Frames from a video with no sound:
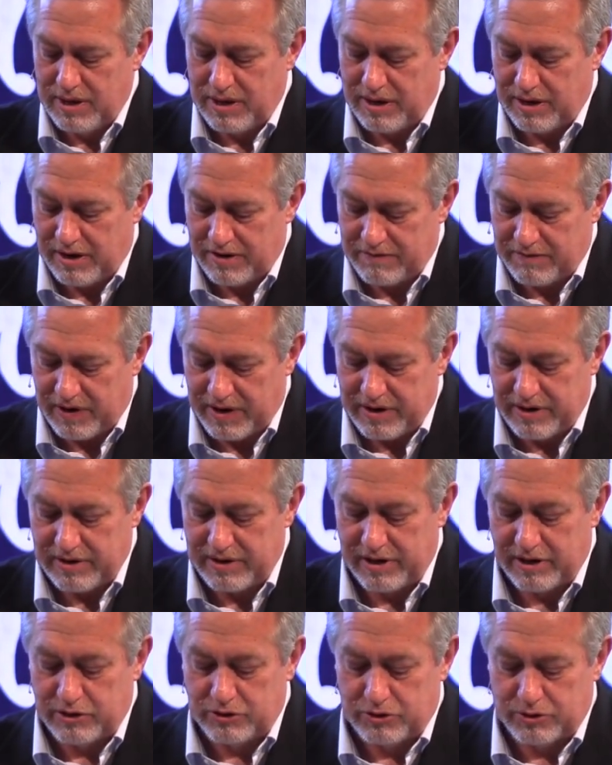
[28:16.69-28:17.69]
and I find
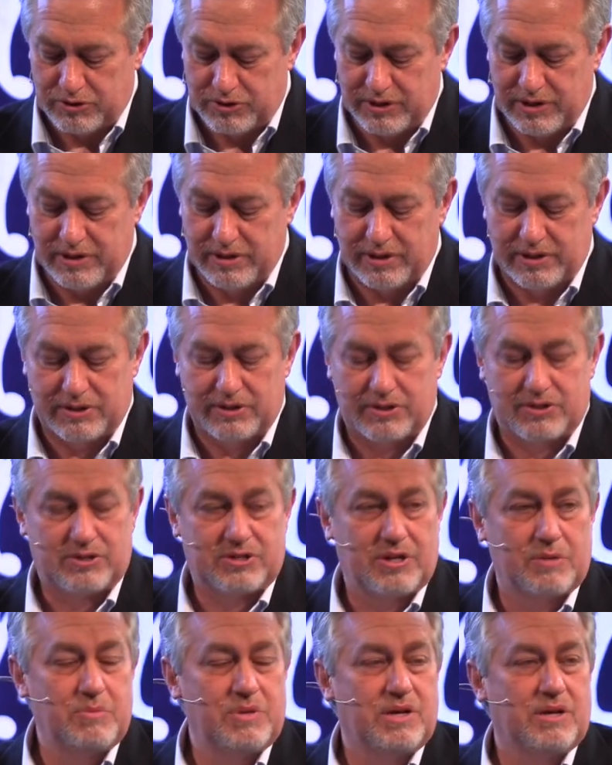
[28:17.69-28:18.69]
it interesting that
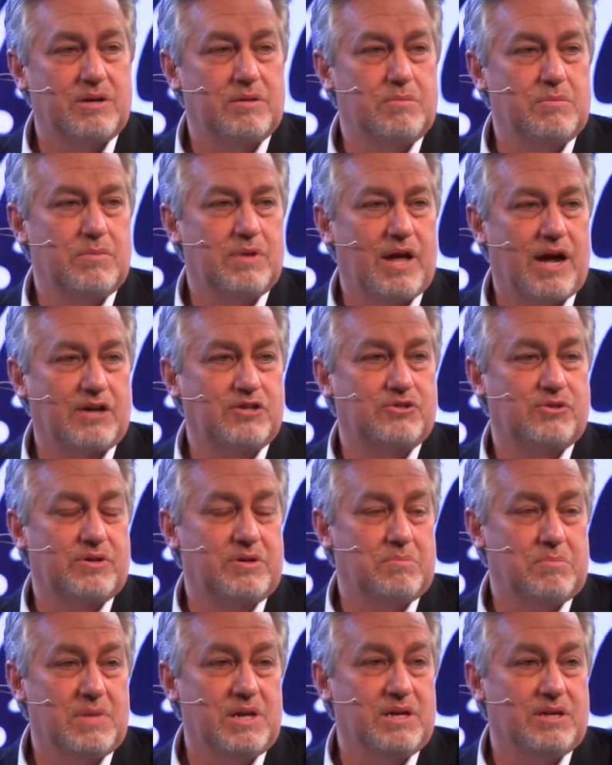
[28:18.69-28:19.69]
Simeon
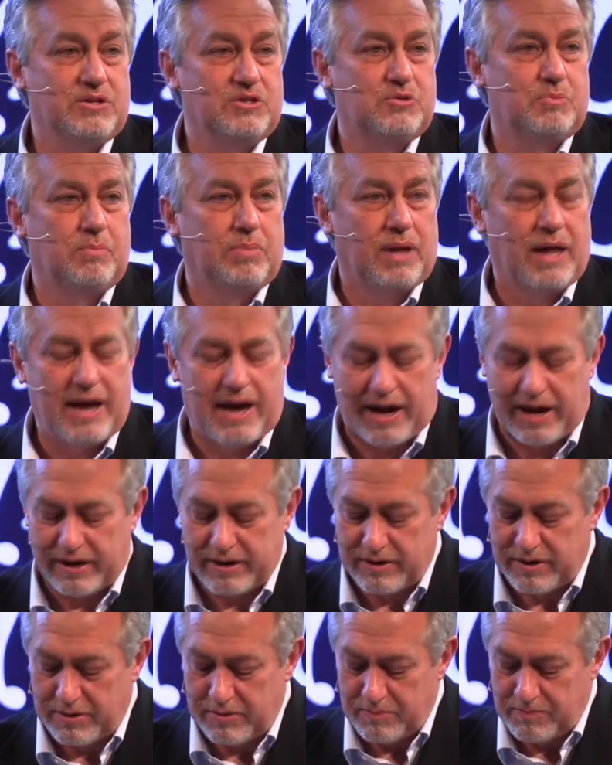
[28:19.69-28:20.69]
actually means
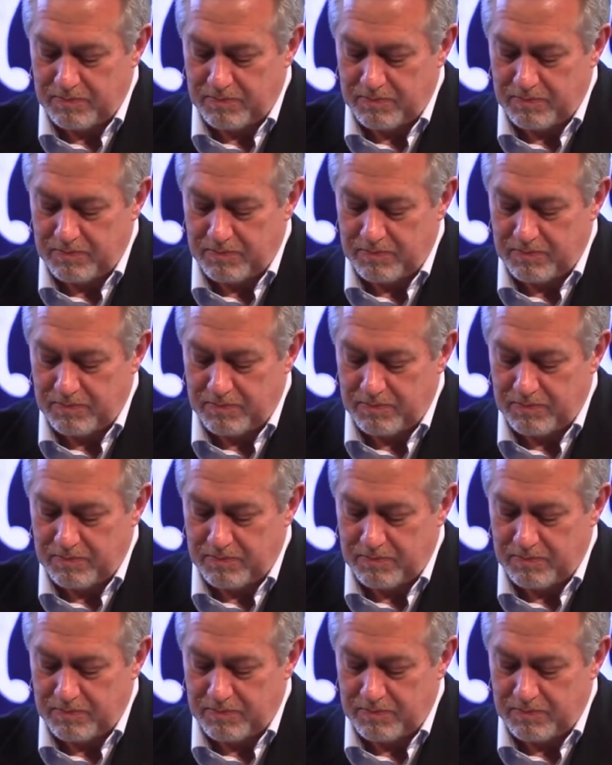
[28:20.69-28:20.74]
black,